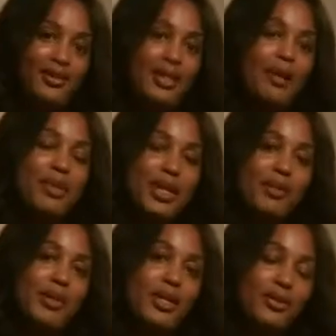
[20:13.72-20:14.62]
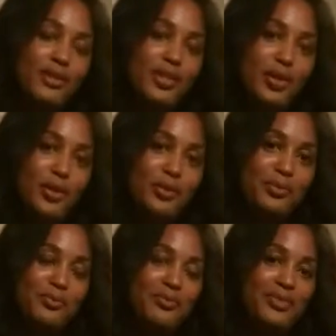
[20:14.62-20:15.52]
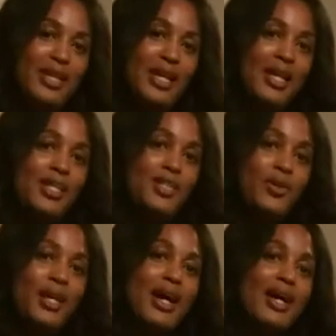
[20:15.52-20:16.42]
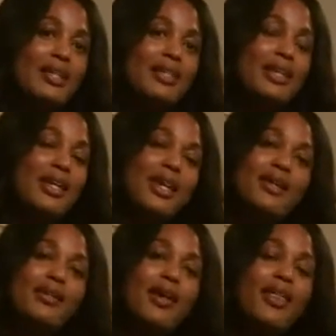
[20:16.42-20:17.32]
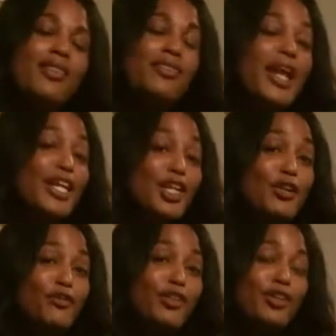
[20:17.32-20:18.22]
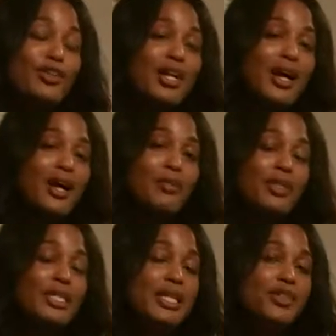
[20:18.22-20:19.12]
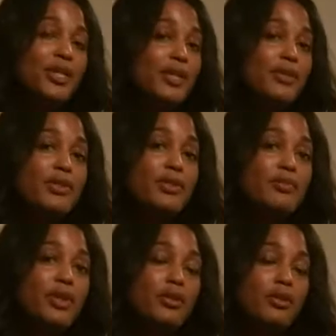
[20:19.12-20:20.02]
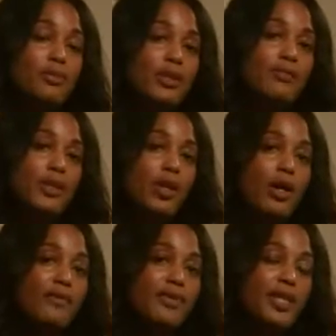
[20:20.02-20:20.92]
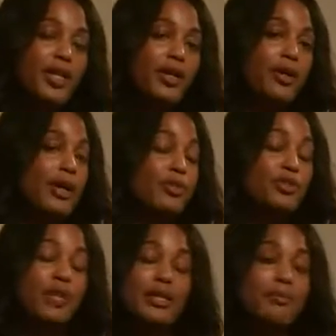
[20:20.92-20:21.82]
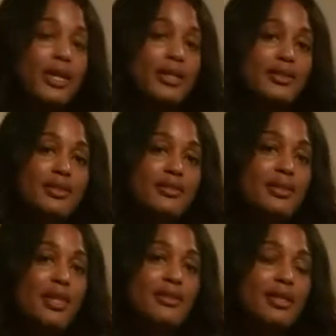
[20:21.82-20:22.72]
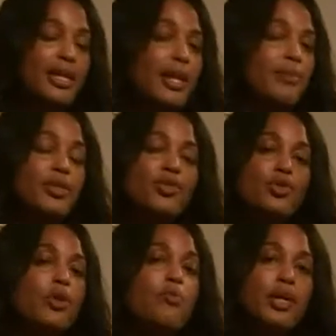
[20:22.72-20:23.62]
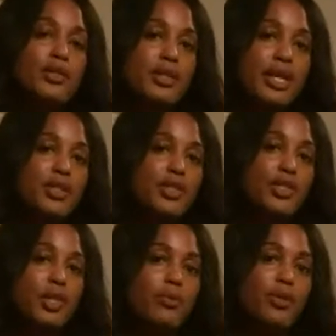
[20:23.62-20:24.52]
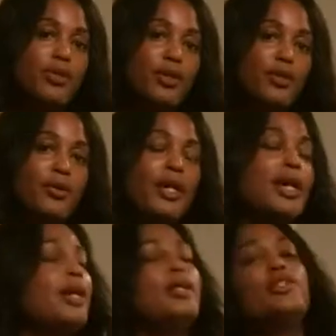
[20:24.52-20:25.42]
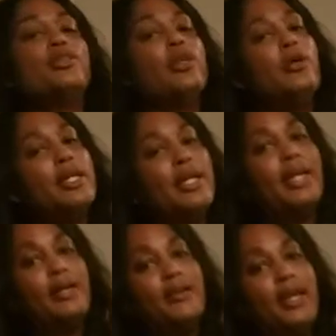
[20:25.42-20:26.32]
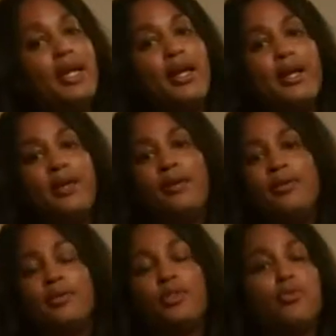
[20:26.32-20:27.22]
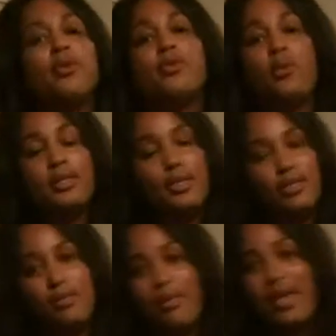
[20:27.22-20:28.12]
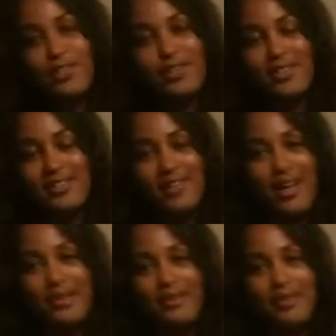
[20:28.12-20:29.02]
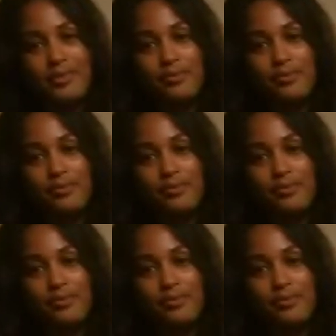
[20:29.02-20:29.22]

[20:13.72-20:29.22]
that I became healed and whole. So, guys, again, thank you for your time, your attention. I know this has been a little bit of a long video. I was trying to make it as concise as I can, but it's so much that I could share with you. Do know again, Spirit wants us to master this life.